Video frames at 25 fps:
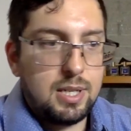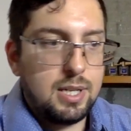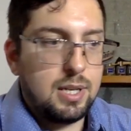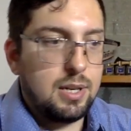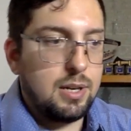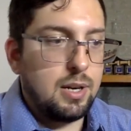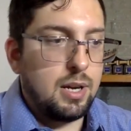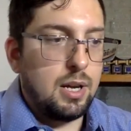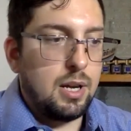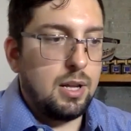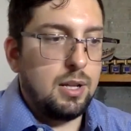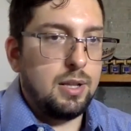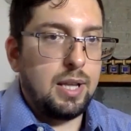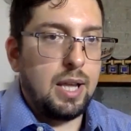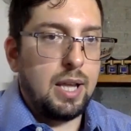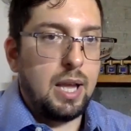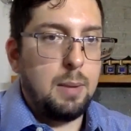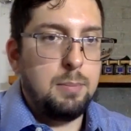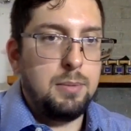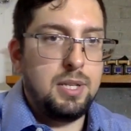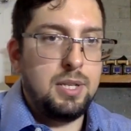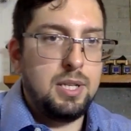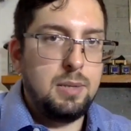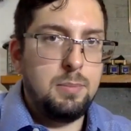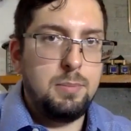They're all
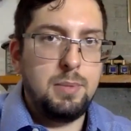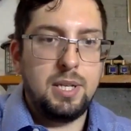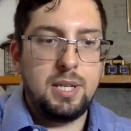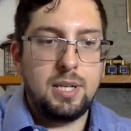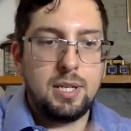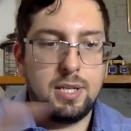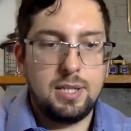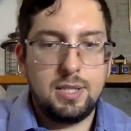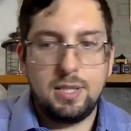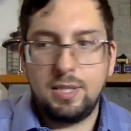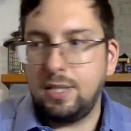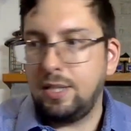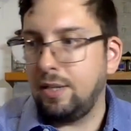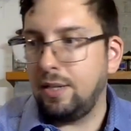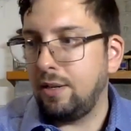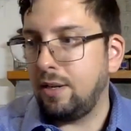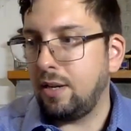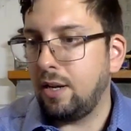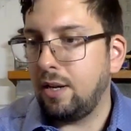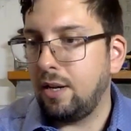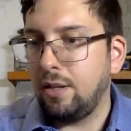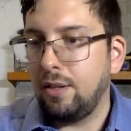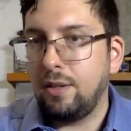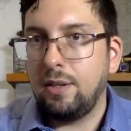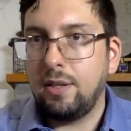empty because they're
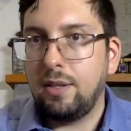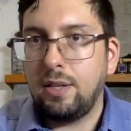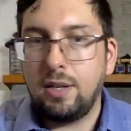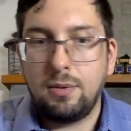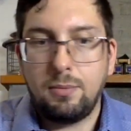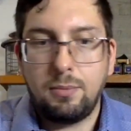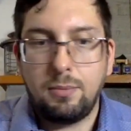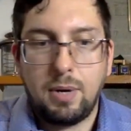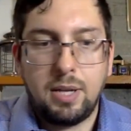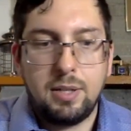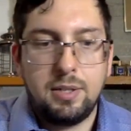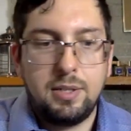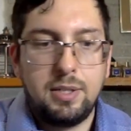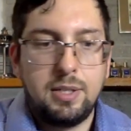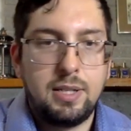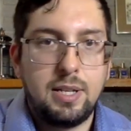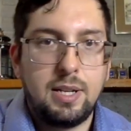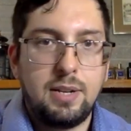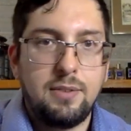all around it.